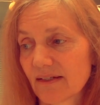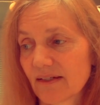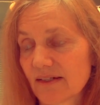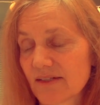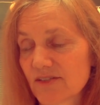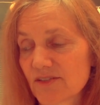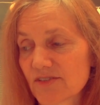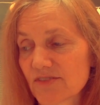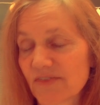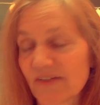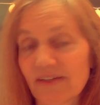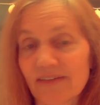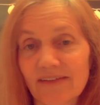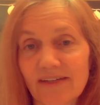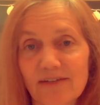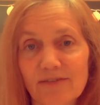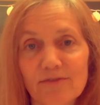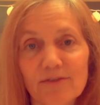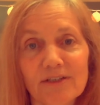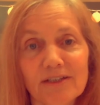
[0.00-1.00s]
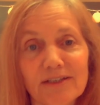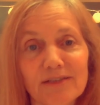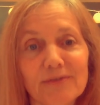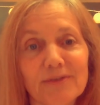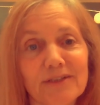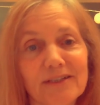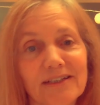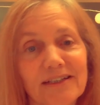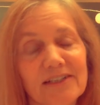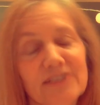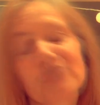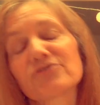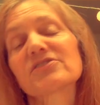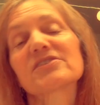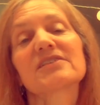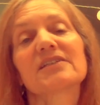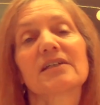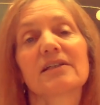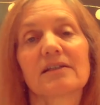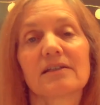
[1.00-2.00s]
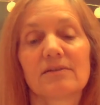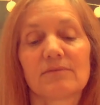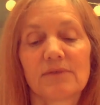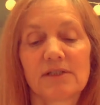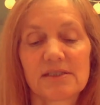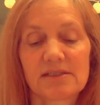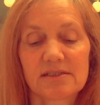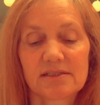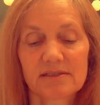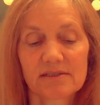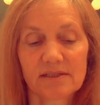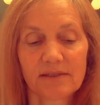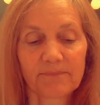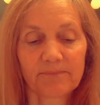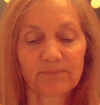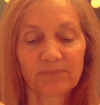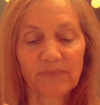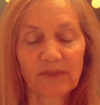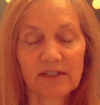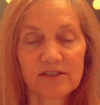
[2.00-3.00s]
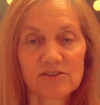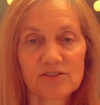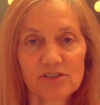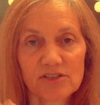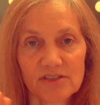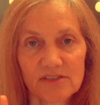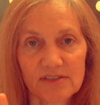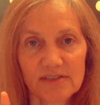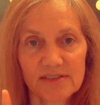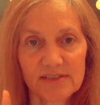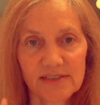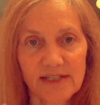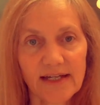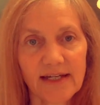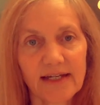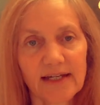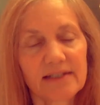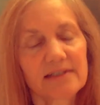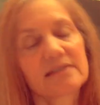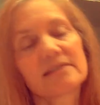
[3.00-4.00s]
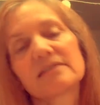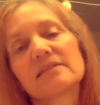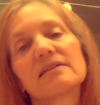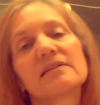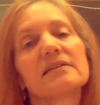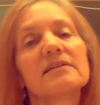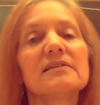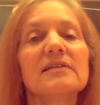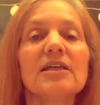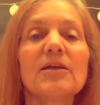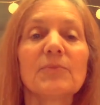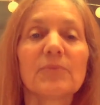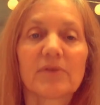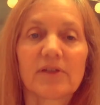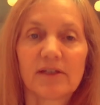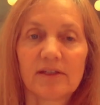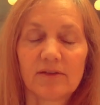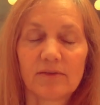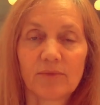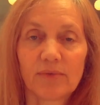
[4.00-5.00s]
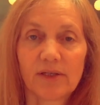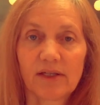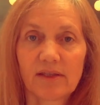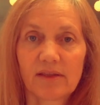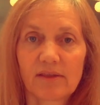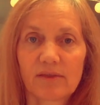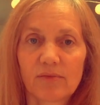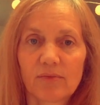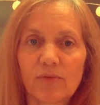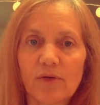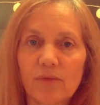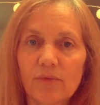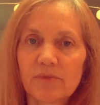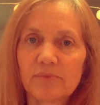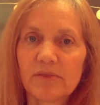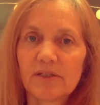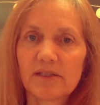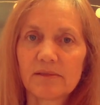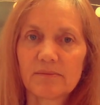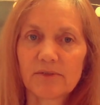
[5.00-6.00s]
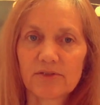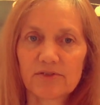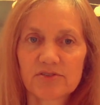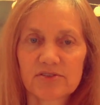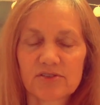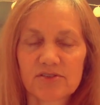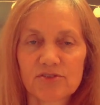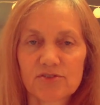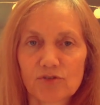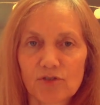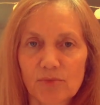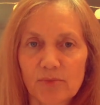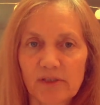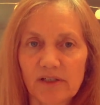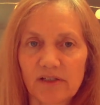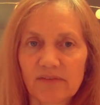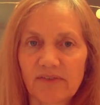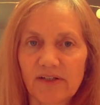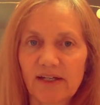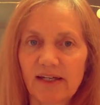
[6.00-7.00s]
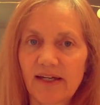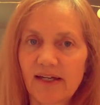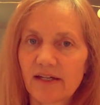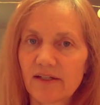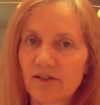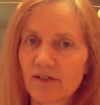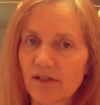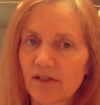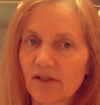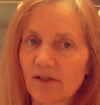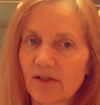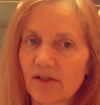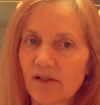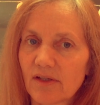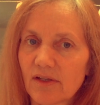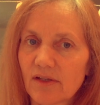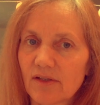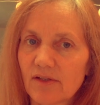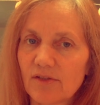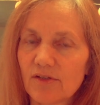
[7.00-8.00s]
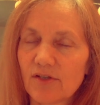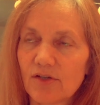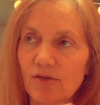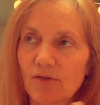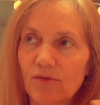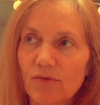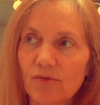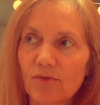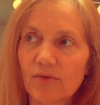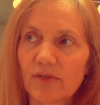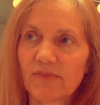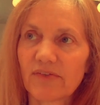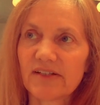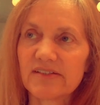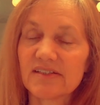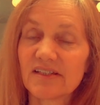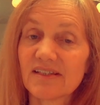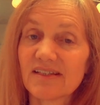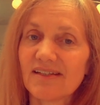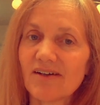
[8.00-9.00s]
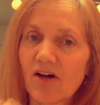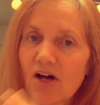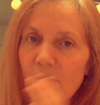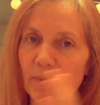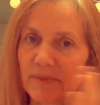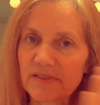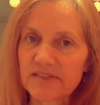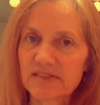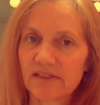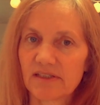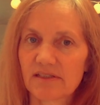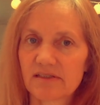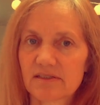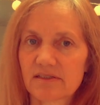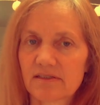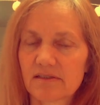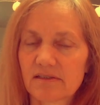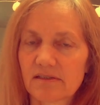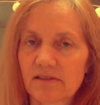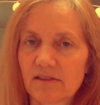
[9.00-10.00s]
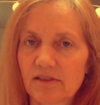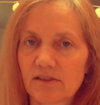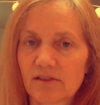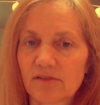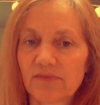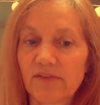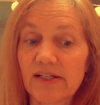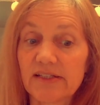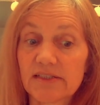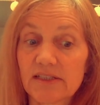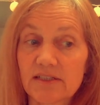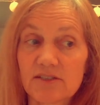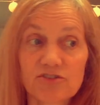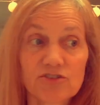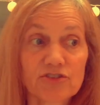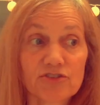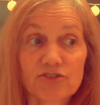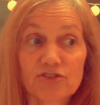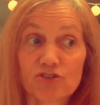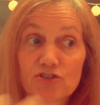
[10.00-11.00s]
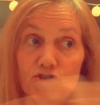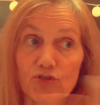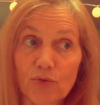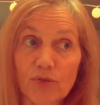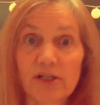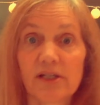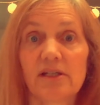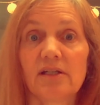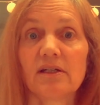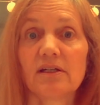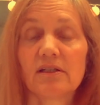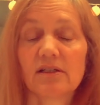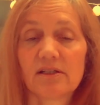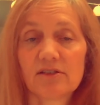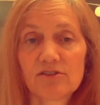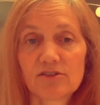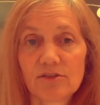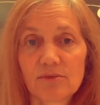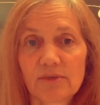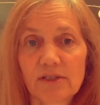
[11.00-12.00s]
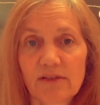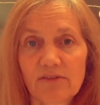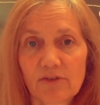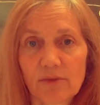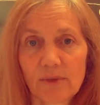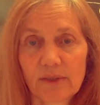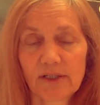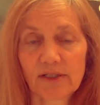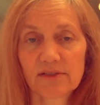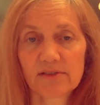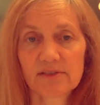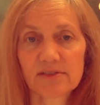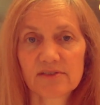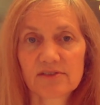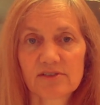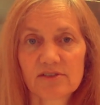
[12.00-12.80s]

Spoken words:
just found that really, really interesting, that once she sat deeply with what would be the most disturbing if I did the opposite, if I didn't just join in and do what everyone else is